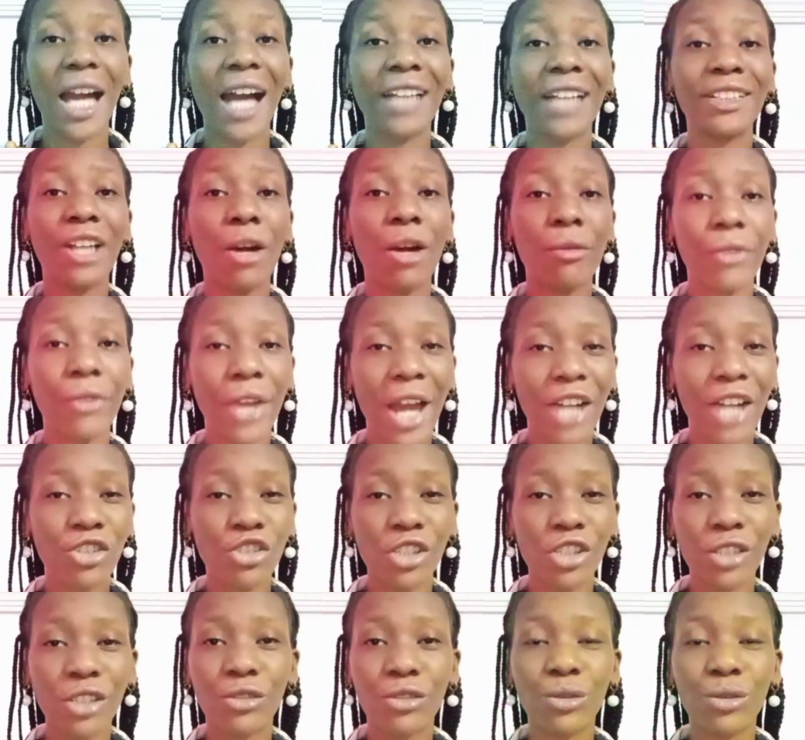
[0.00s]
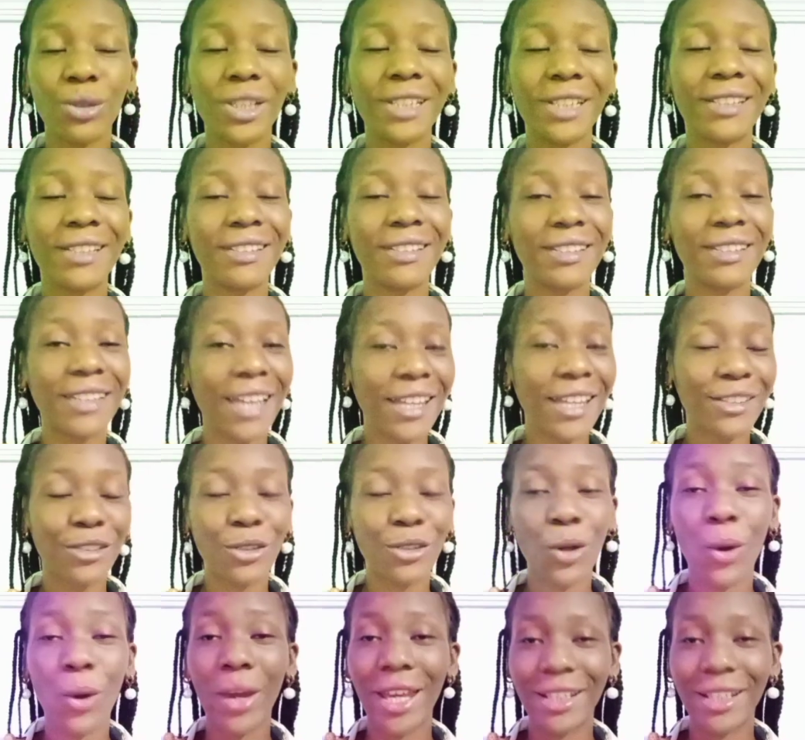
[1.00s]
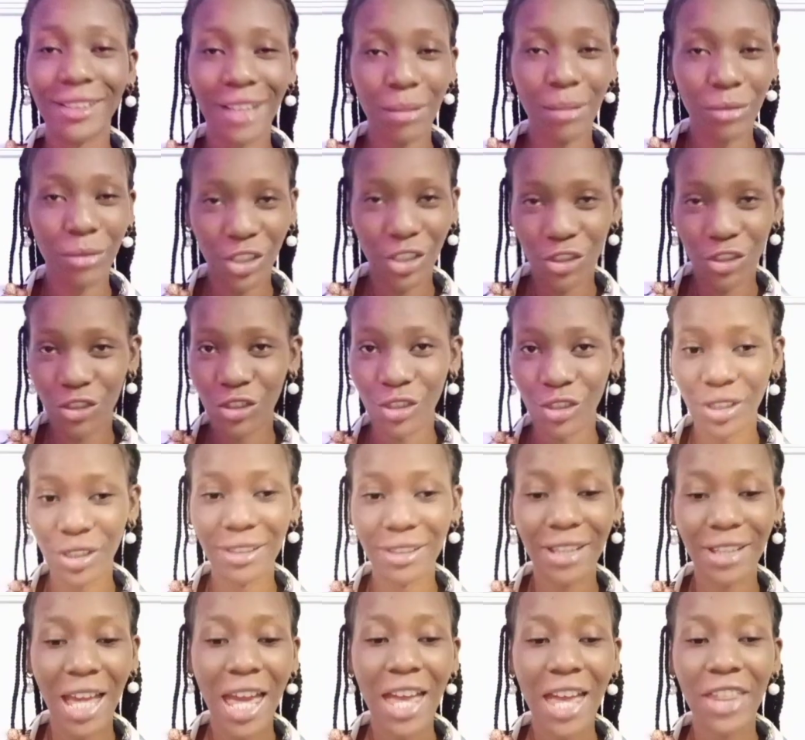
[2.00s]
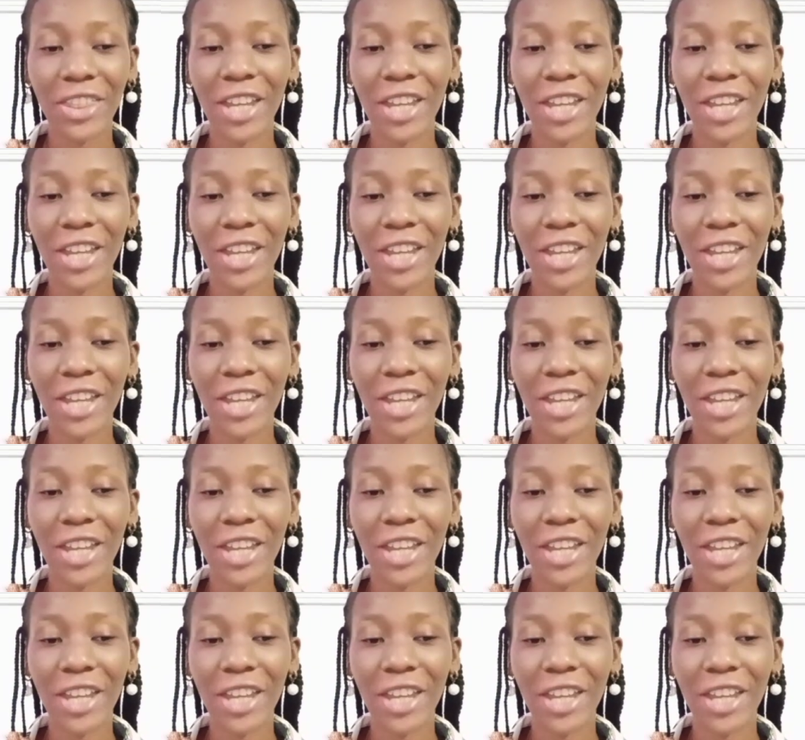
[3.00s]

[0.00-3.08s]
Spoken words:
And our reactions to these tests or examinations